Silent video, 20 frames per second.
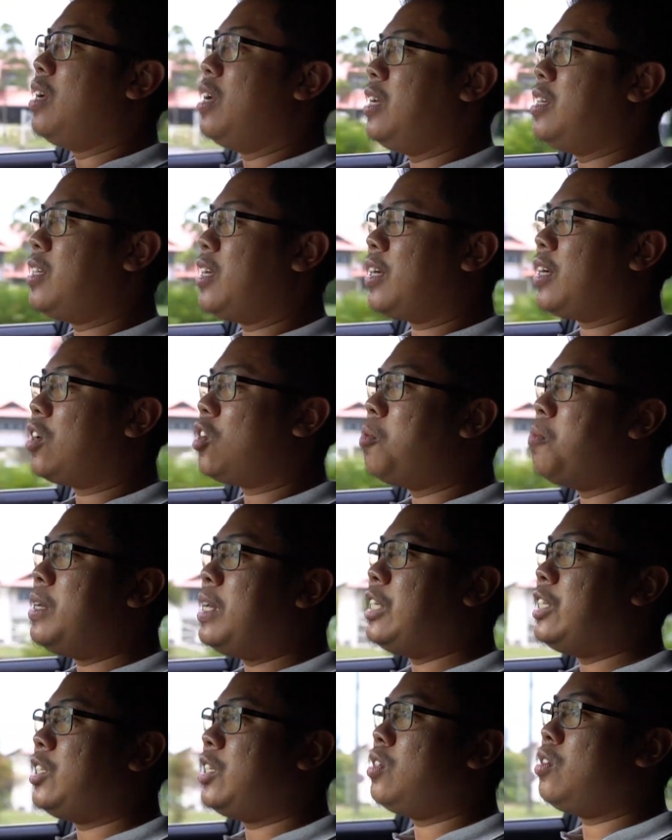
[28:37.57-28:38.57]
It's like a
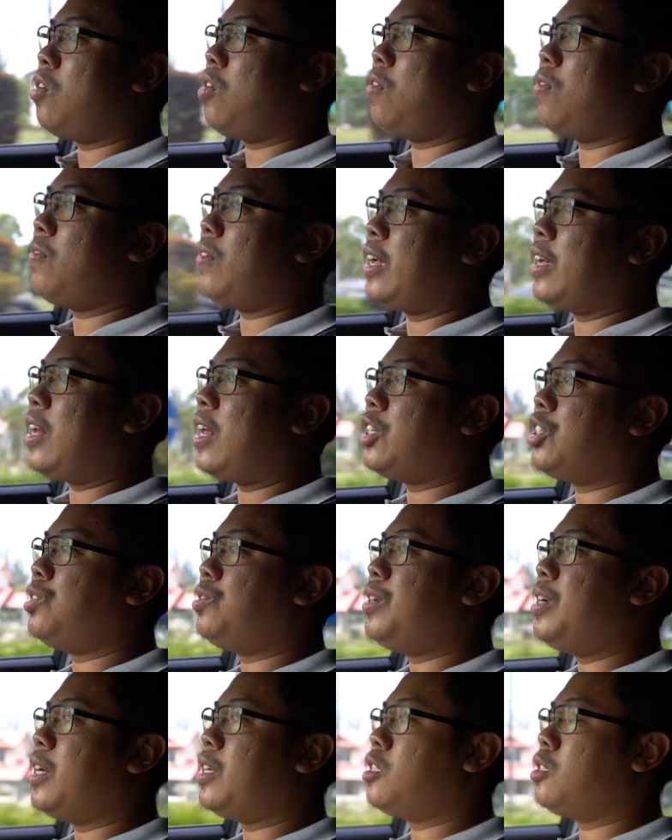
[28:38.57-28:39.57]
combination of like
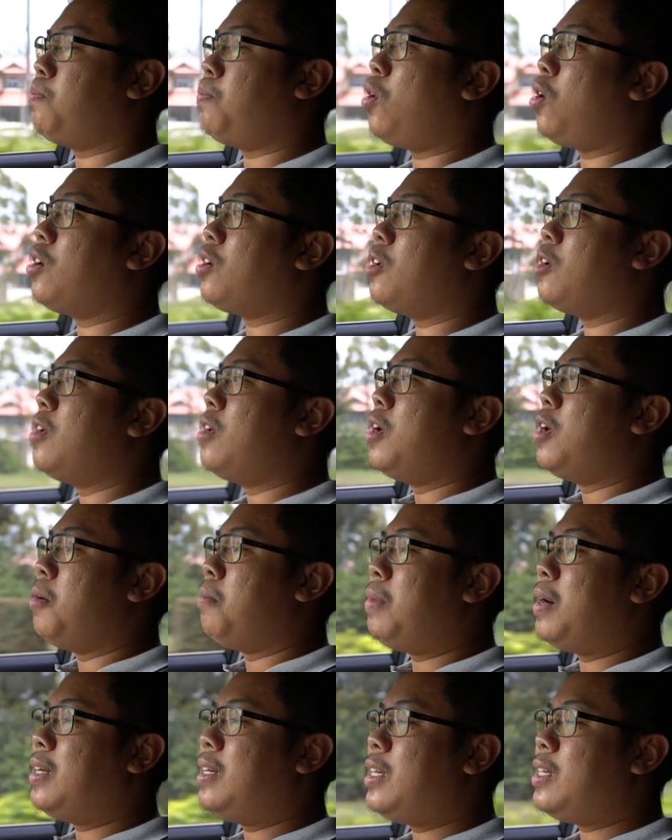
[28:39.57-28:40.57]
luxury and sport.
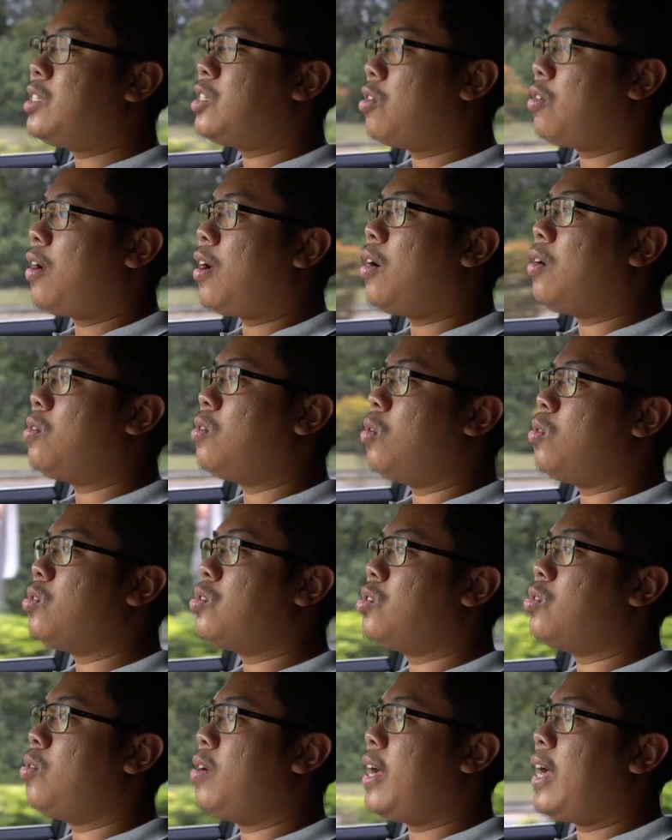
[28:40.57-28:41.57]
But this Crown
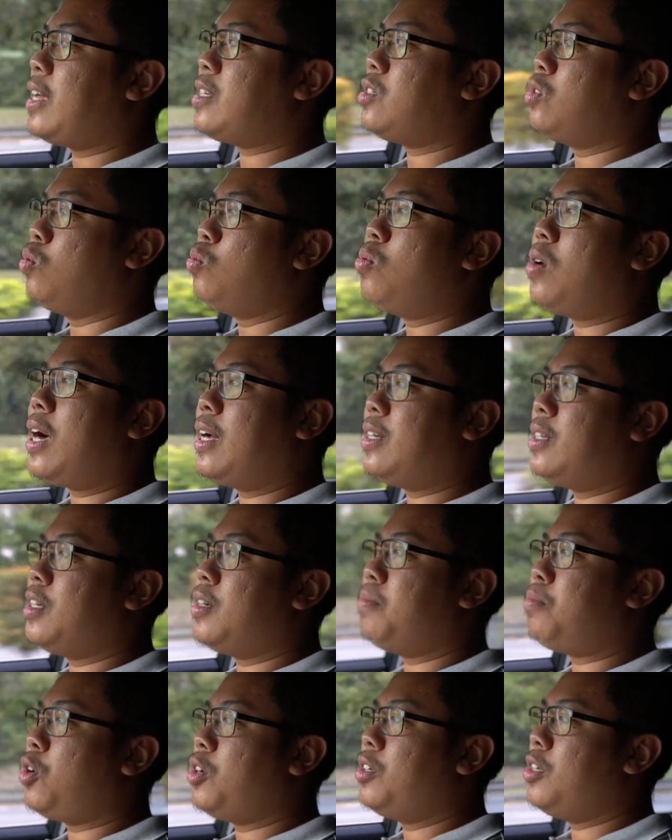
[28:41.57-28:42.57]
also has two
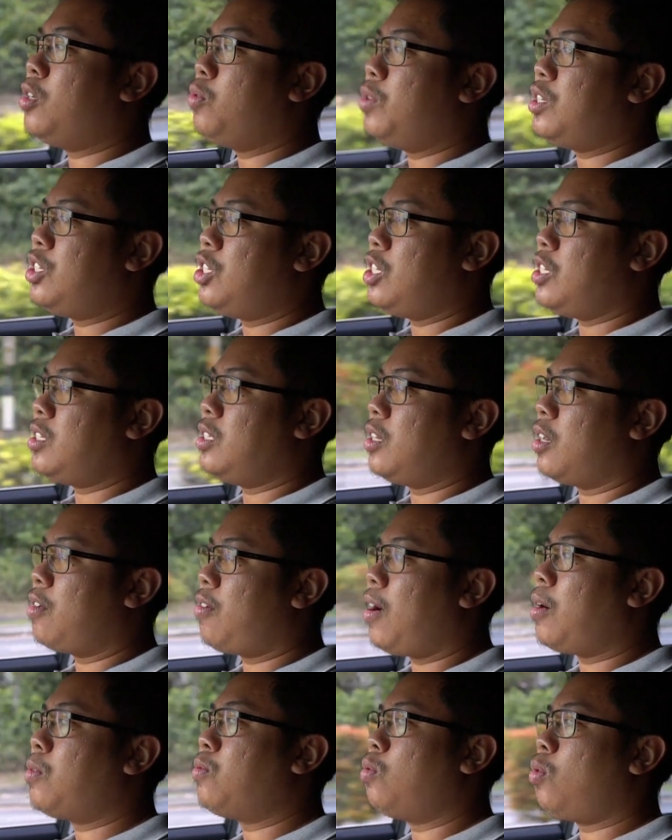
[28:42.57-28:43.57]
other models, which is the
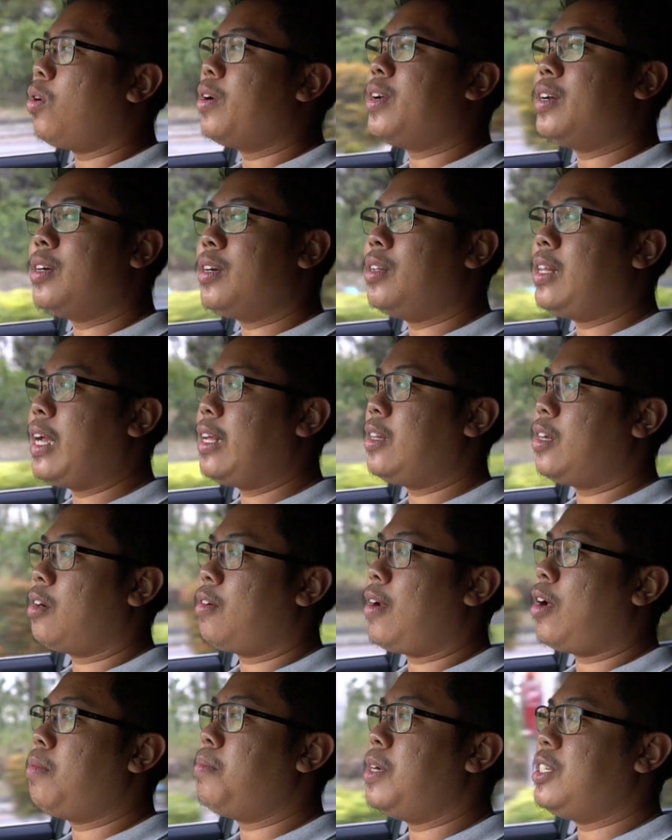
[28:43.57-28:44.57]
Crown Royal and the
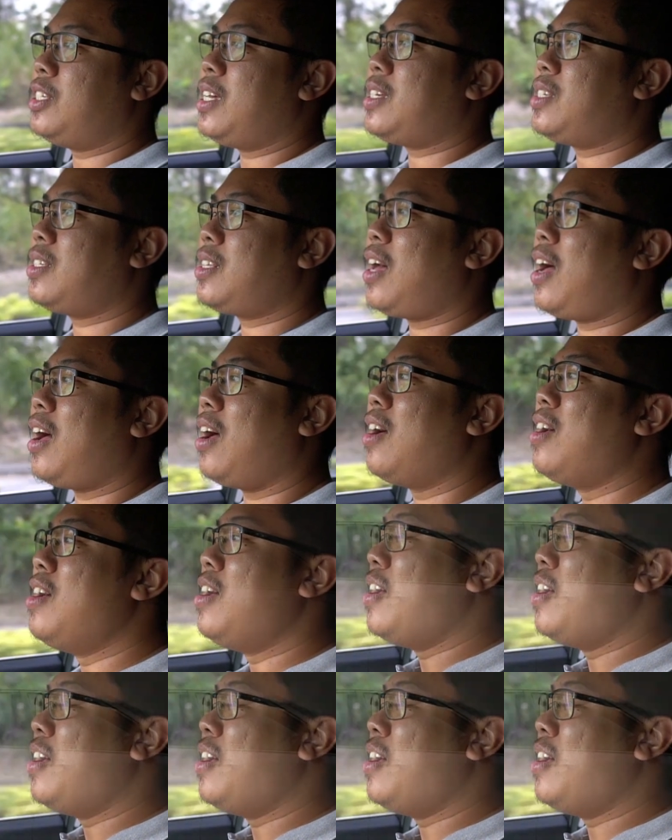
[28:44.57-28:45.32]
Crown Majesta.